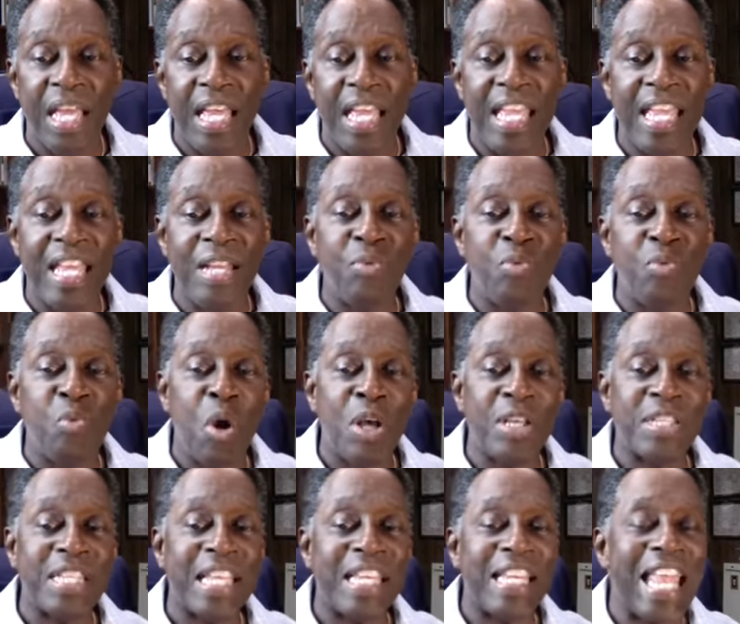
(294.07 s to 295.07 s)
it
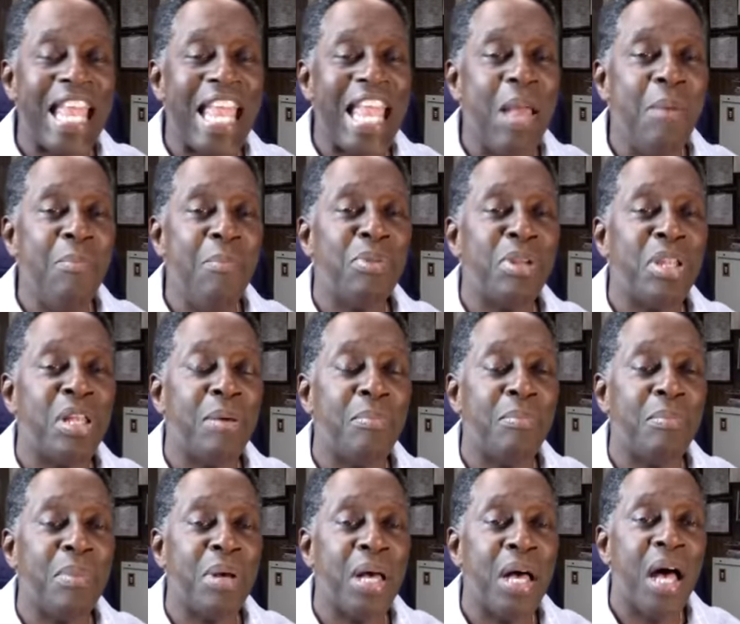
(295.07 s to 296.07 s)
was an
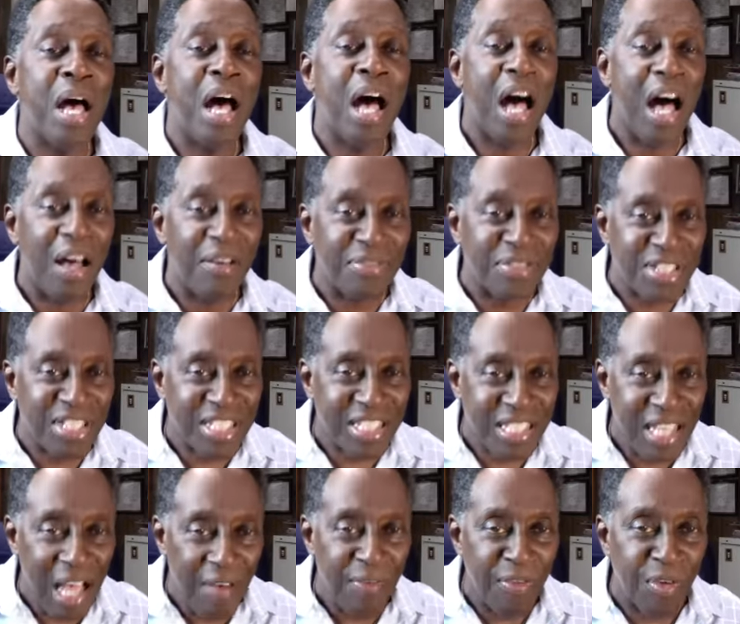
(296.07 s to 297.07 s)
emblem of
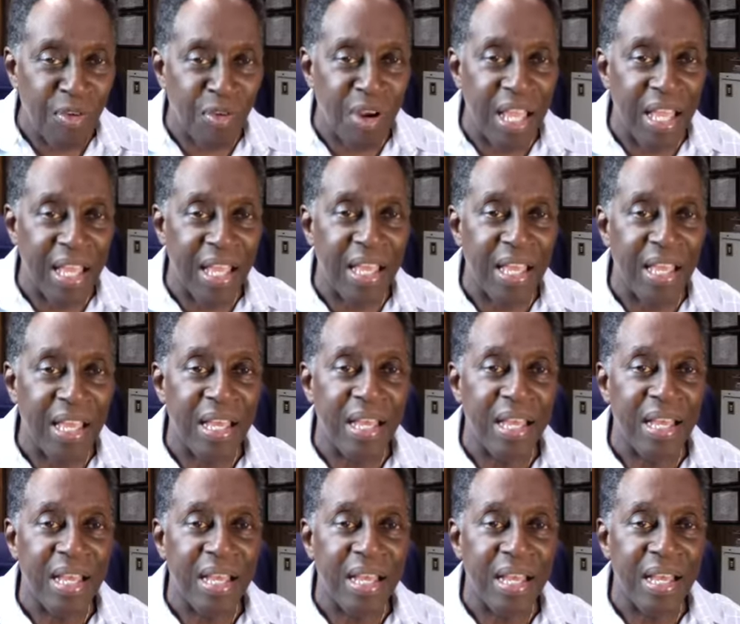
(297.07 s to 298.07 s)
suffering
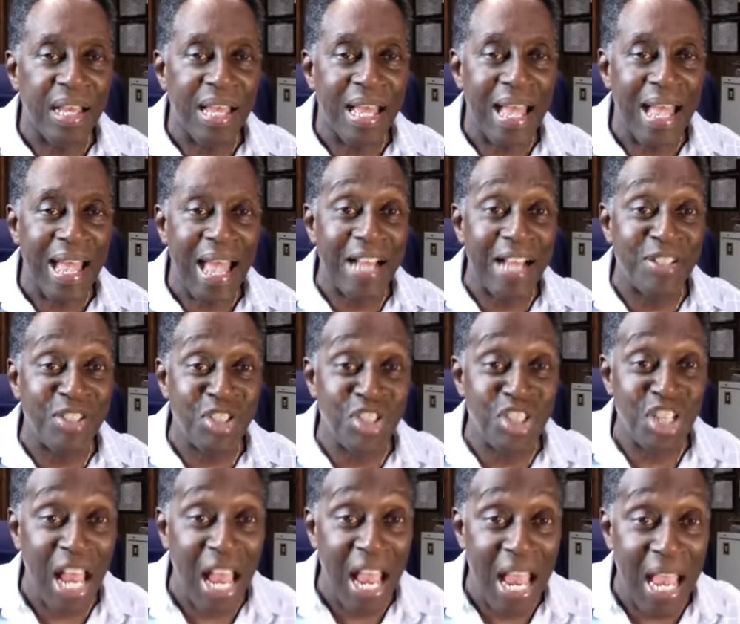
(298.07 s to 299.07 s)
and
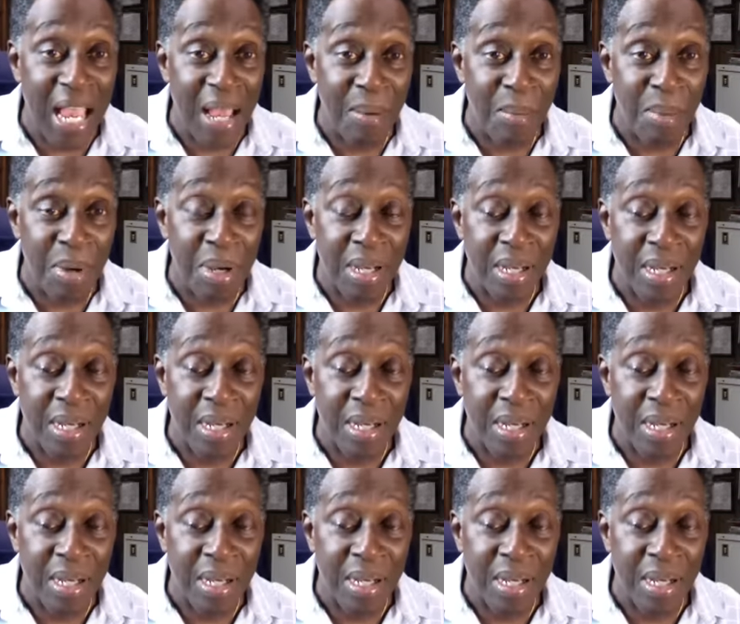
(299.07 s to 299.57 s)
shame.